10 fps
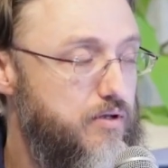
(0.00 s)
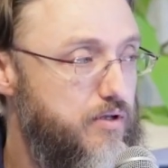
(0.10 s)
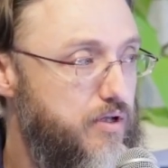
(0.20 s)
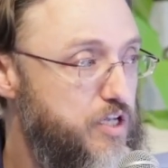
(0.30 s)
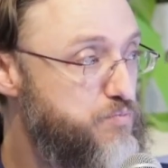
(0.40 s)

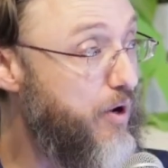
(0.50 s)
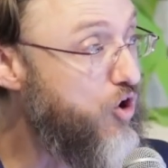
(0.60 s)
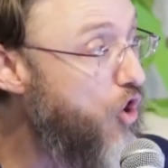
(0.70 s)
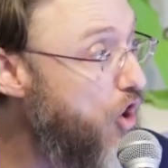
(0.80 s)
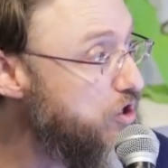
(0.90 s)
It is
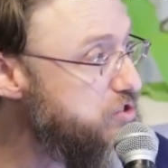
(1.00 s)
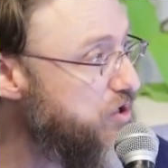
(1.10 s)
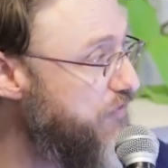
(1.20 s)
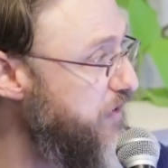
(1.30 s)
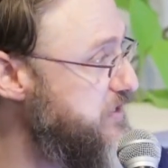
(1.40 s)
because
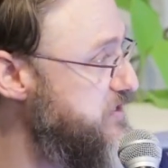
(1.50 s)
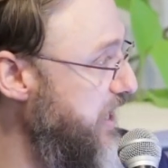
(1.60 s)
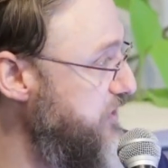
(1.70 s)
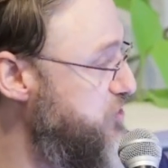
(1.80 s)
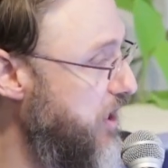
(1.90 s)
of his
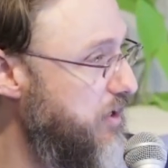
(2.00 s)
nature